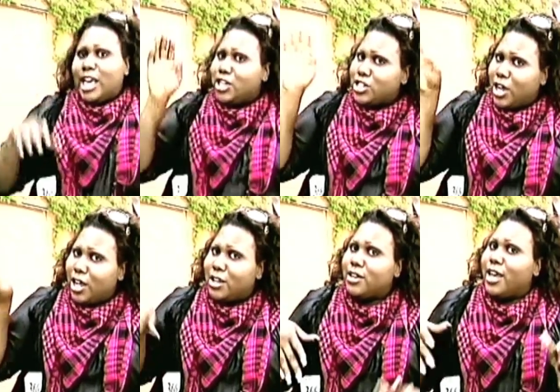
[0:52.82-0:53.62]
Kind of
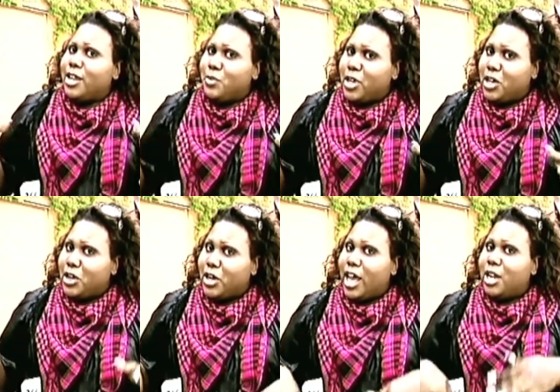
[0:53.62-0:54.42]
taller, kind of
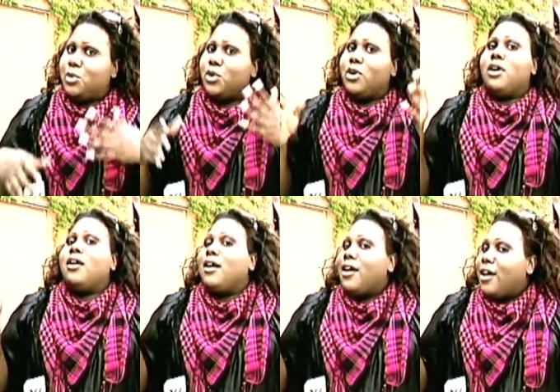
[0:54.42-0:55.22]
bigger, kind of more,